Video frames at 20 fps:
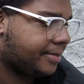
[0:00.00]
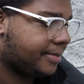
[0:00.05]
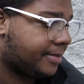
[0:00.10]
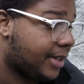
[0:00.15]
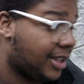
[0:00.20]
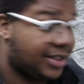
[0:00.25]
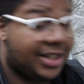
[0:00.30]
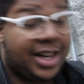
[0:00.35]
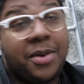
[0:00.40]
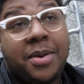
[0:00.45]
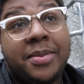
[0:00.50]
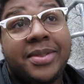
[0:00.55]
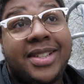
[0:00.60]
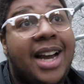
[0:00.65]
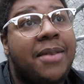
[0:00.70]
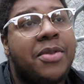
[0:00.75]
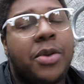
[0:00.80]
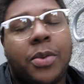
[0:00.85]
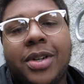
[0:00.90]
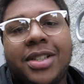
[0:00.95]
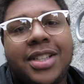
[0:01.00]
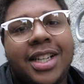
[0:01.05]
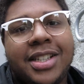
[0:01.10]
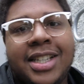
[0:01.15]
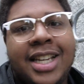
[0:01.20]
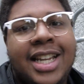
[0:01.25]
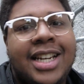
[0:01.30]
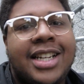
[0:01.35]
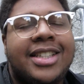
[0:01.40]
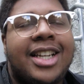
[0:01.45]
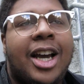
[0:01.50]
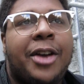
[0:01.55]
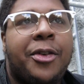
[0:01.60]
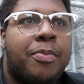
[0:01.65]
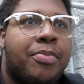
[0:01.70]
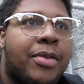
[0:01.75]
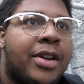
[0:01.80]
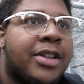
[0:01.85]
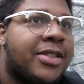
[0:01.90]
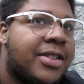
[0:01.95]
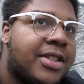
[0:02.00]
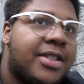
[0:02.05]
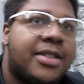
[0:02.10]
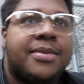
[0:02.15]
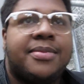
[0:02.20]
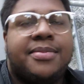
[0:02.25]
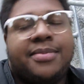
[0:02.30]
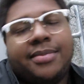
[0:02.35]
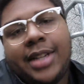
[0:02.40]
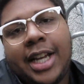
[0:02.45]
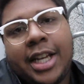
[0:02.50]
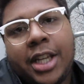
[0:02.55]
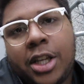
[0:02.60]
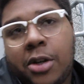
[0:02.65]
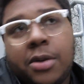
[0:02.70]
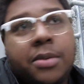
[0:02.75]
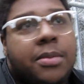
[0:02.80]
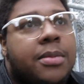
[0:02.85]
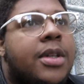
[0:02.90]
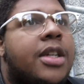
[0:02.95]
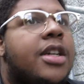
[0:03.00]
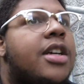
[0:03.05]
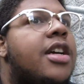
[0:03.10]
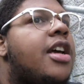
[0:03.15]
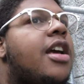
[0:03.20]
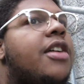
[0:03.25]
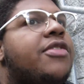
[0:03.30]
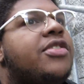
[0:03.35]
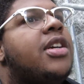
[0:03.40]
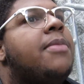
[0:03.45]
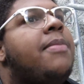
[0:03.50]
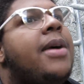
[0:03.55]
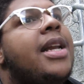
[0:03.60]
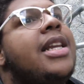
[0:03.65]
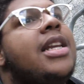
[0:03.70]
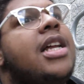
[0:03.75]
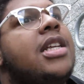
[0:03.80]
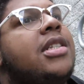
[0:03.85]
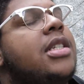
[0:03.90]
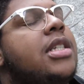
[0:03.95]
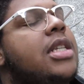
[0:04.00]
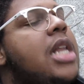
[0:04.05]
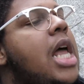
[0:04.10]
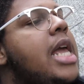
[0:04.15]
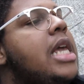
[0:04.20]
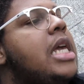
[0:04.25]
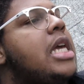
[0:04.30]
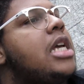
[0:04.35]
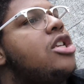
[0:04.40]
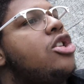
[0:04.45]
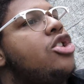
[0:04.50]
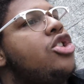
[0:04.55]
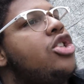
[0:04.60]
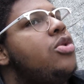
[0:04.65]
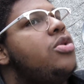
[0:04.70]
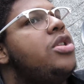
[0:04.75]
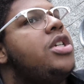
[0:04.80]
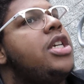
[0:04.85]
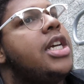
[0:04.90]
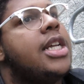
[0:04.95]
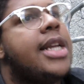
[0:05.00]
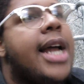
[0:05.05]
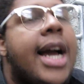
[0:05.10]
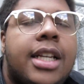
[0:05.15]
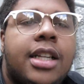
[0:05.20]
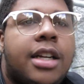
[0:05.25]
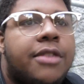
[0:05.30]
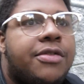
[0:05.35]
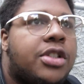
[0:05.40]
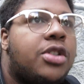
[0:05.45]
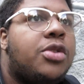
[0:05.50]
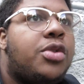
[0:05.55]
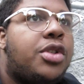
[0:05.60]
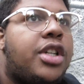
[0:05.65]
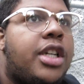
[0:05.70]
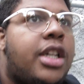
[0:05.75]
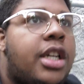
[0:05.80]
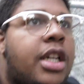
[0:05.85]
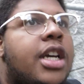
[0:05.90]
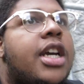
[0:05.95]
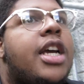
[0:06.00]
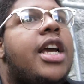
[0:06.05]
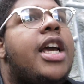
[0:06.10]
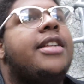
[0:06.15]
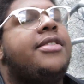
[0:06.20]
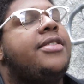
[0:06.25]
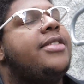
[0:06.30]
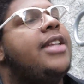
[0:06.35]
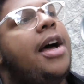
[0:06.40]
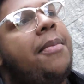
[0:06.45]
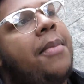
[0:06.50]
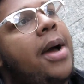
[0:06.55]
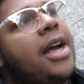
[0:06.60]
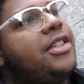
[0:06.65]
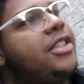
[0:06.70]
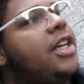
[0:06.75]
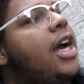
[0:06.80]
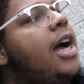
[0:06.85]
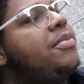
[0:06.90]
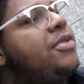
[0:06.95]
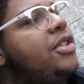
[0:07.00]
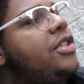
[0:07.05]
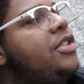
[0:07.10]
I'll say it one more time. The world doesn't need entitled pricks like you. If somebody doesn't like sushi and I love sushi, it's not my job to